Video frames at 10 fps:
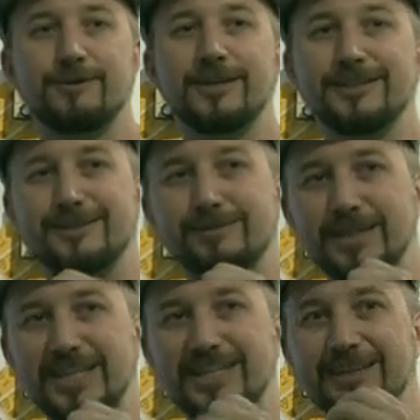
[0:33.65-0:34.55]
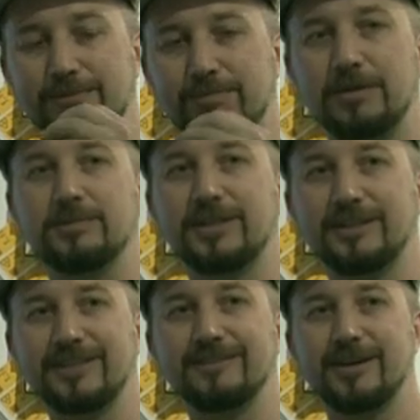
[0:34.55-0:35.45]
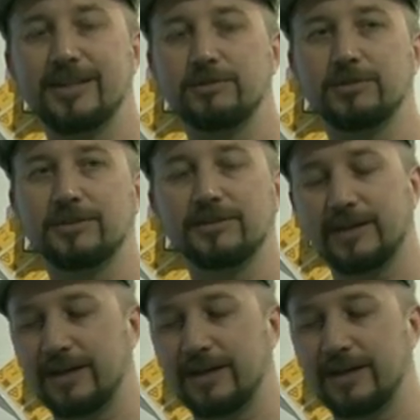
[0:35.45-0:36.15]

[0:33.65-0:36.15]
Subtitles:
why it should be publicly available